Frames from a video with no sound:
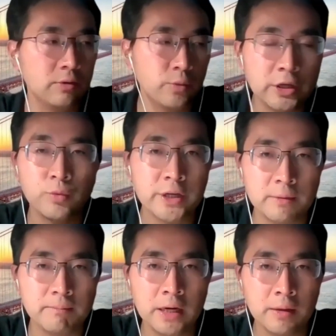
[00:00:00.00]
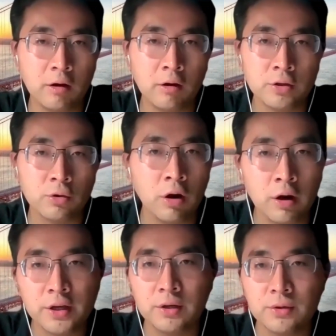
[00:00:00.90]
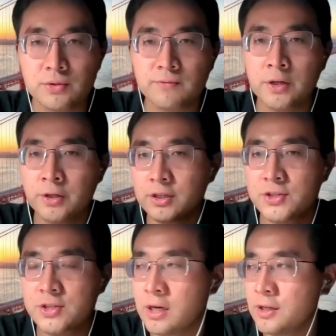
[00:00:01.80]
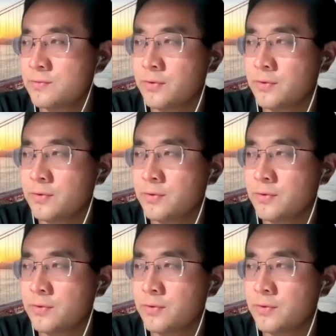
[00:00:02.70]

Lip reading: we read many other articles, very good studies.